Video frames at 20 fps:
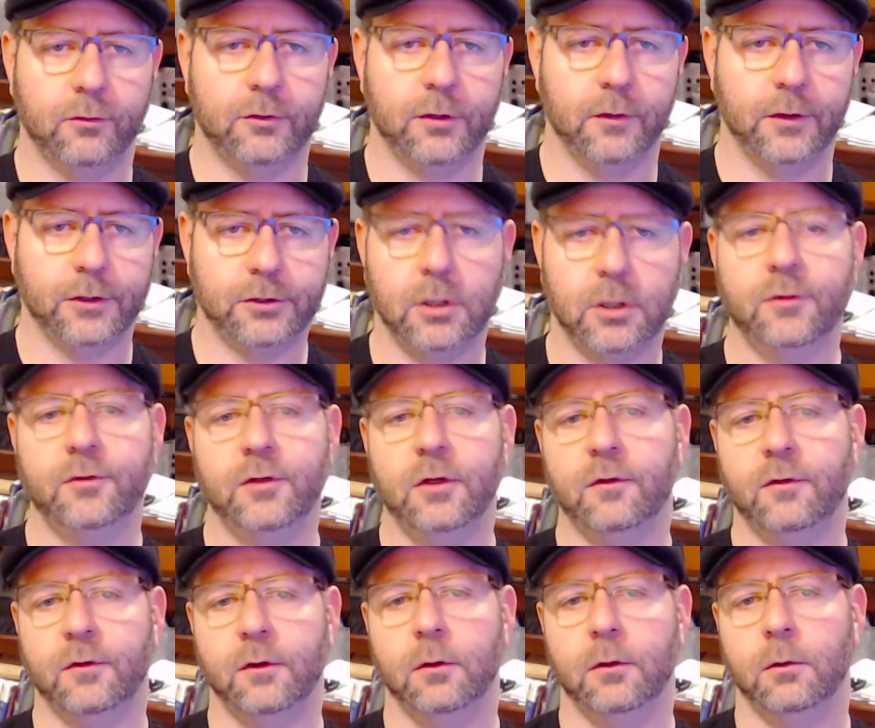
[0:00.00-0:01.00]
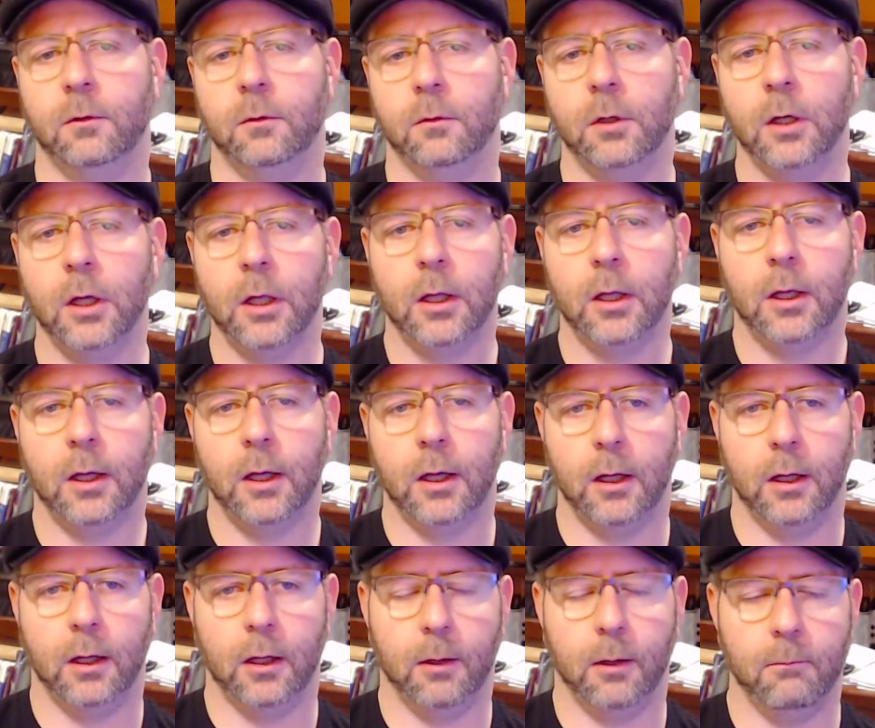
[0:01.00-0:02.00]
to the trusted zone,
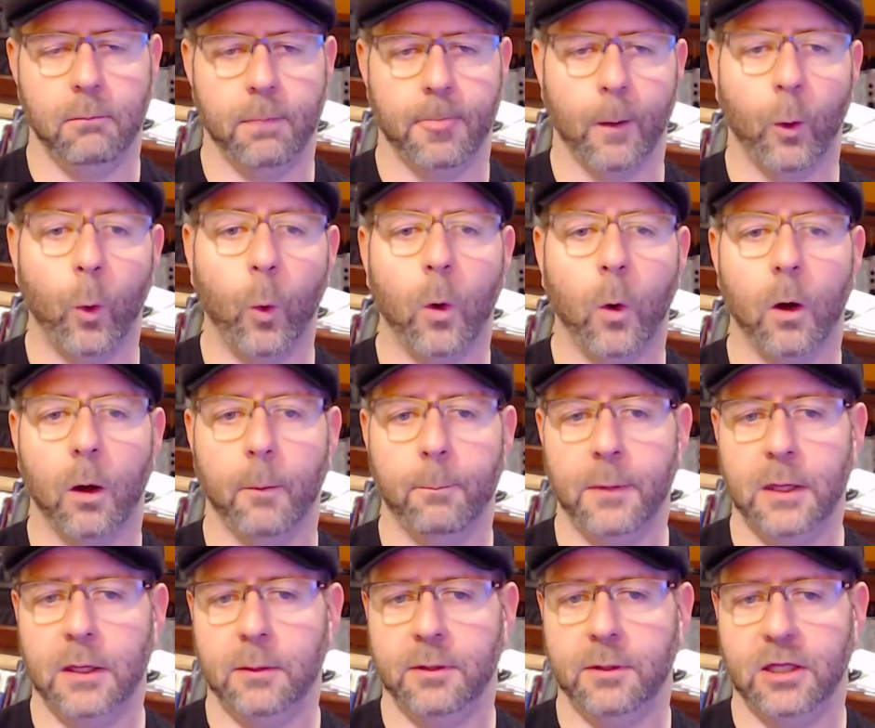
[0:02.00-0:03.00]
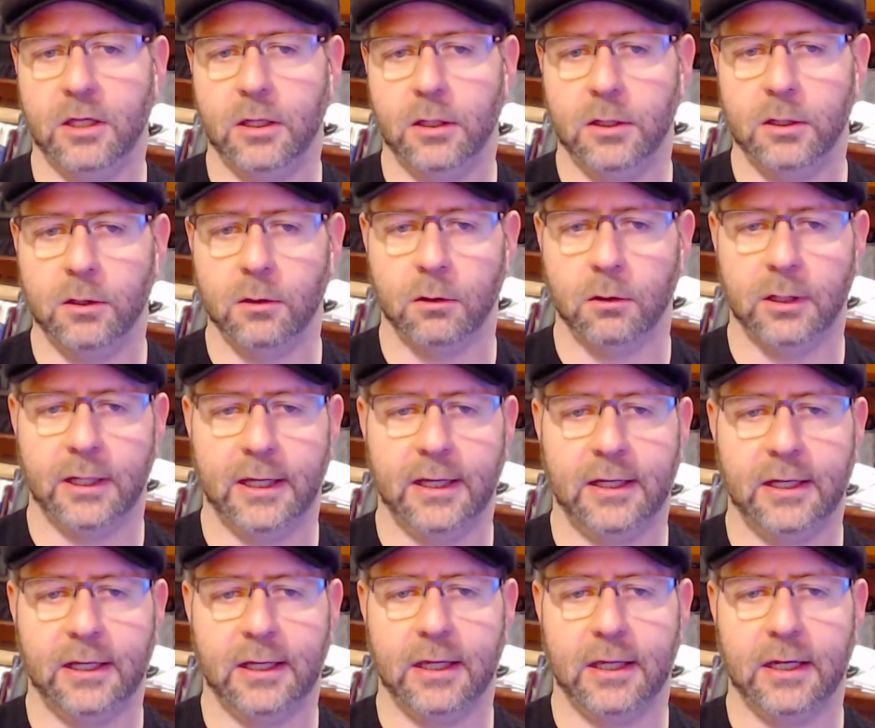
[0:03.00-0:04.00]
or maybe you're
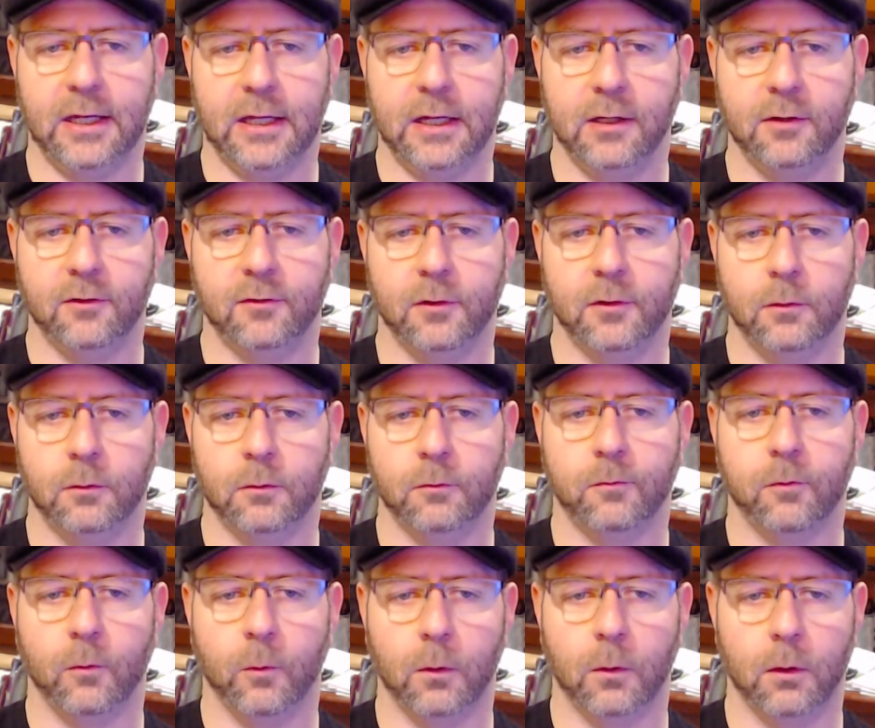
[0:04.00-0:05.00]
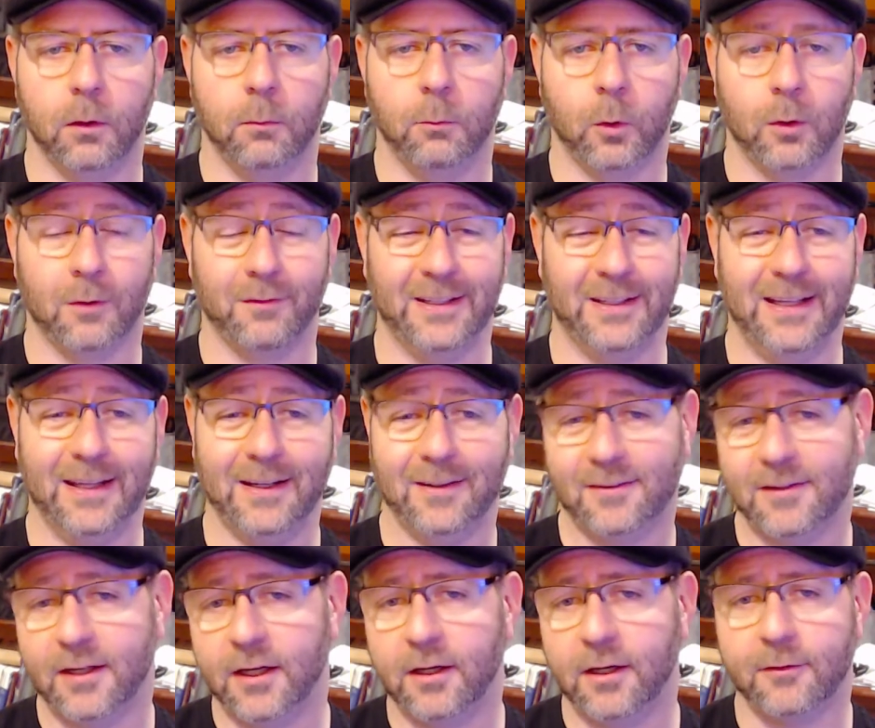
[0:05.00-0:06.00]
landing it in a zone for more of a data
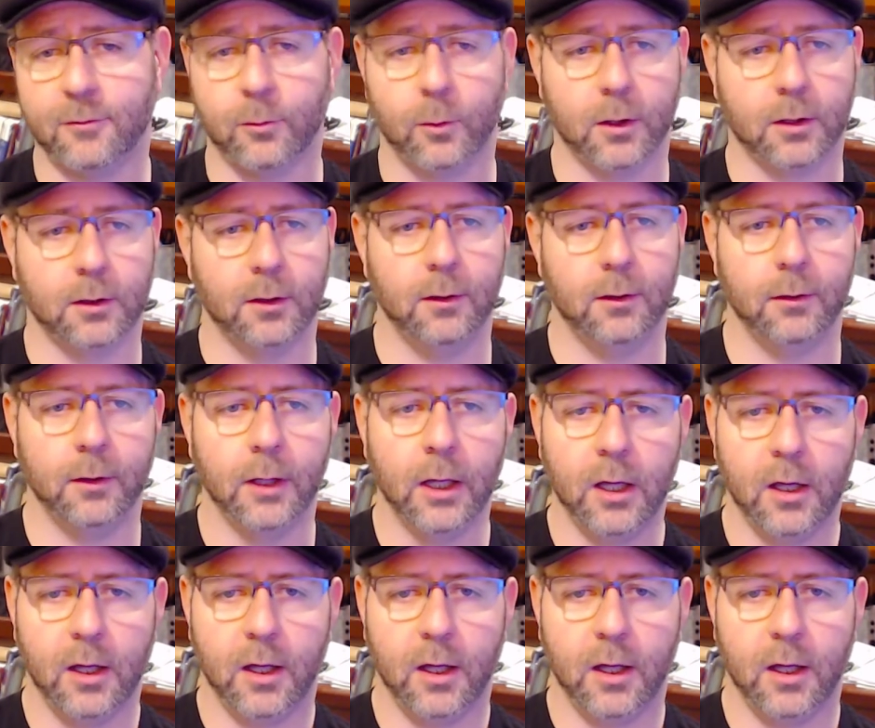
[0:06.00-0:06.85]
science workload,